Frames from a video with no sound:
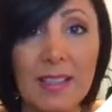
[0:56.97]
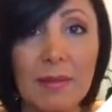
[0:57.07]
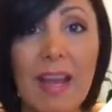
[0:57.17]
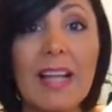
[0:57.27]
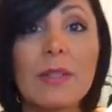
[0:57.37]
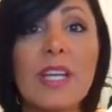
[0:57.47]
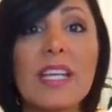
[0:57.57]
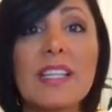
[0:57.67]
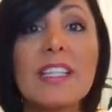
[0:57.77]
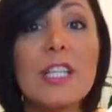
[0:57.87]
we
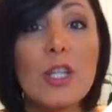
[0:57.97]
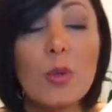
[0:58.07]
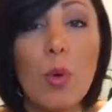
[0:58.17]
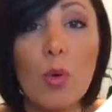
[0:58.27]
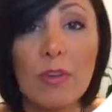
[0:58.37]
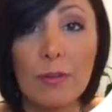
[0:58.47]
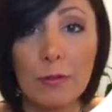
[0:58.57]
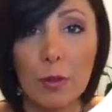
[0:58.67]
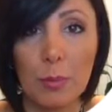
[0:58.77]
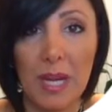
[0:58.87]
allocate a new
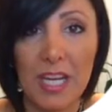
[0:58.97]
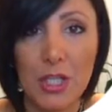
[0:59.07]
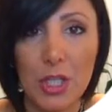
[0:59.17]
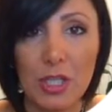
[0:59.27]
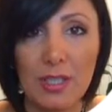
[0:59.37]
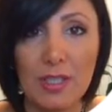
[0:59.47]
overflow page